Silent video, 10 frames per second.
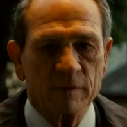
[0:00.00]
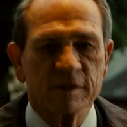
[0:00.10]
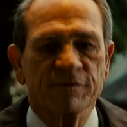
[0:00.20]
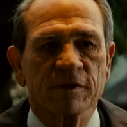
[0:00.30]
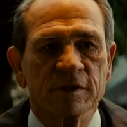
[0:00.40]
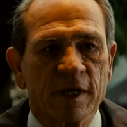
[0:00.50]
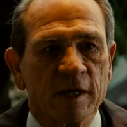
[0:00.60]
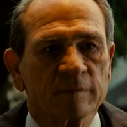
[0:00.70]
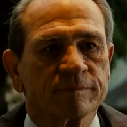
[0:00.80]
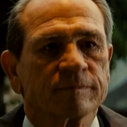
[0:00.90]
to the mafia
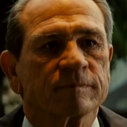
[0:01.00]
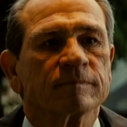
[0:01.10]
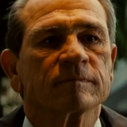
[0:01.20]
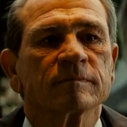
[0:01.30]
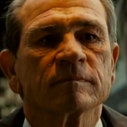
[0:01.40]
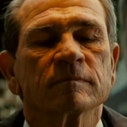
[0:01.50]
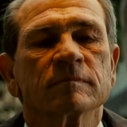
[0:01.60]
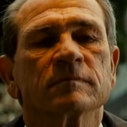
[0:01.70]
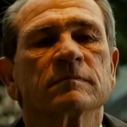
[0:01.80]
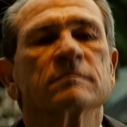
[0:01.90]
film genre.
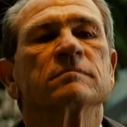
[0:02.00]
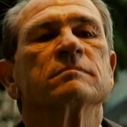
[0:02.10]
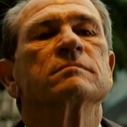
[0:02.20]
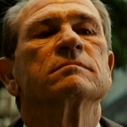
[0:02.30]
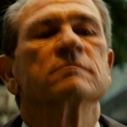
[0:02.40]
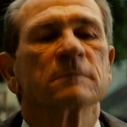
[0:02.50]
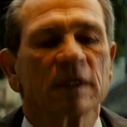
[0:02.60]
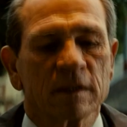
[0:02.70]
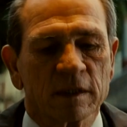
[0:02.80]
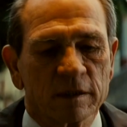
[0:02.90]
Michelle
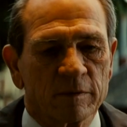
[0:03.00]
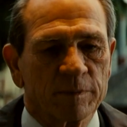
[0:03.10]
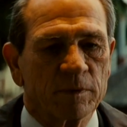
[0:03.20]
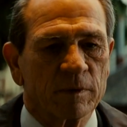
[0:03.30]
Pfeiffer broke into